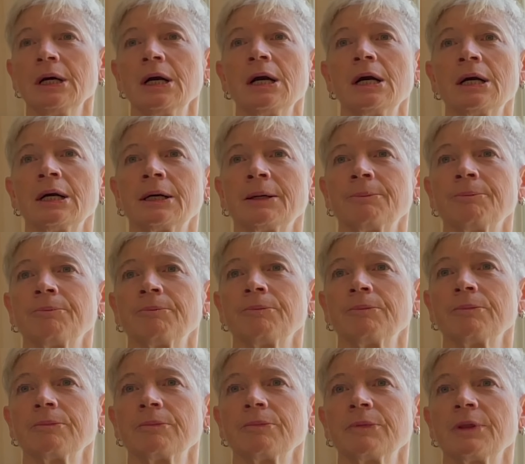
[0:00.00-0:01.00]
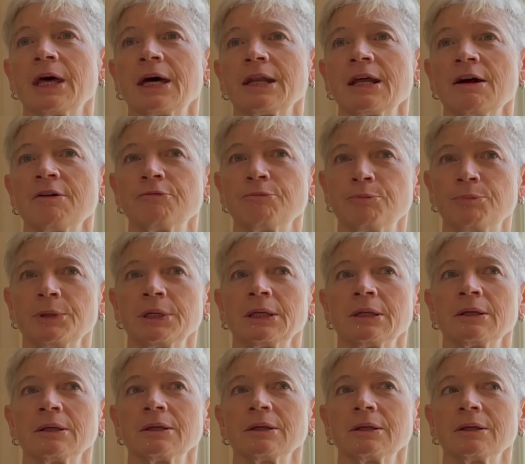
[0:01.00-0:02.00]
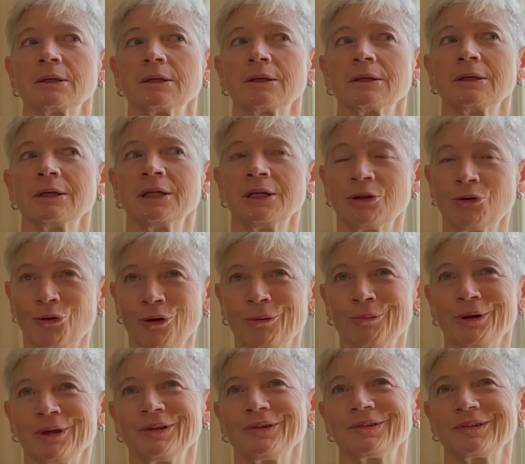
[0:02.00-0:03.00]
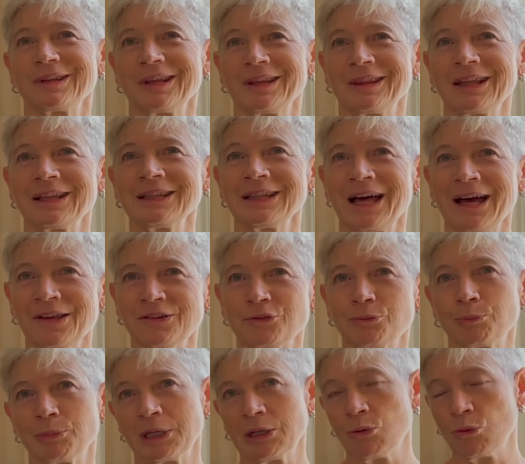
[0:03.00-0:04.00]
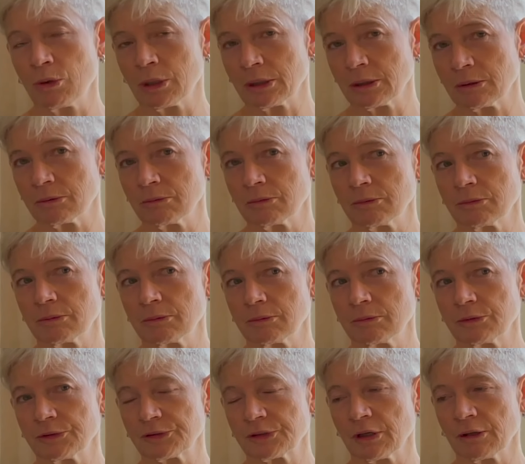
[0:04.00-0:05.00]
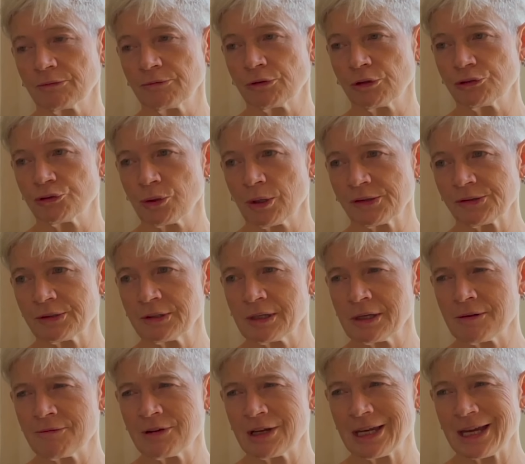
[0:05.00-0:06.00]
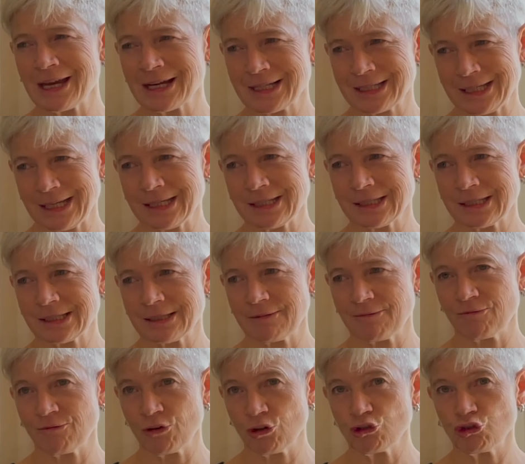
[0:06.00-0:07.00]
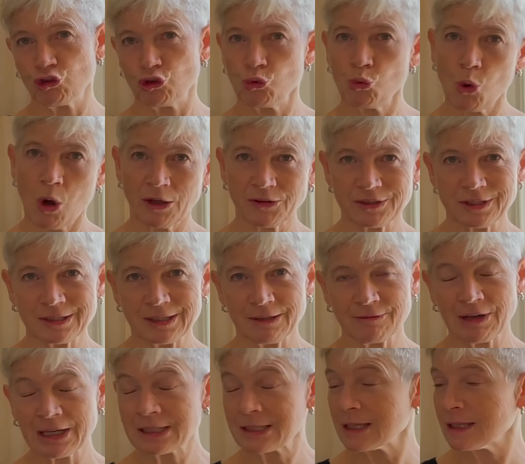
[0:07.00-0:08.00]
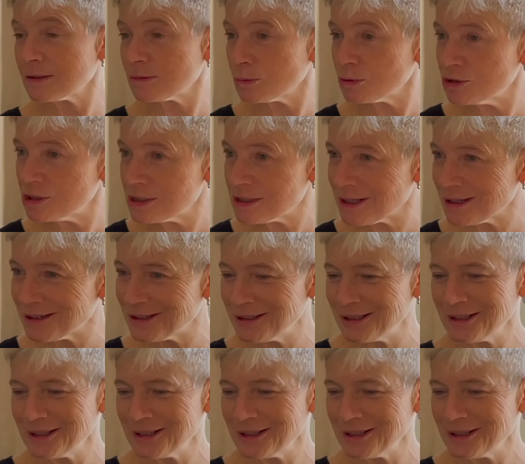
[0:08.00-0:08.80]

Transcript: Um, that have been enormous. The last big one was called Virtuosity of Excess, mm-hmm. Virtuosity of Excess, which is a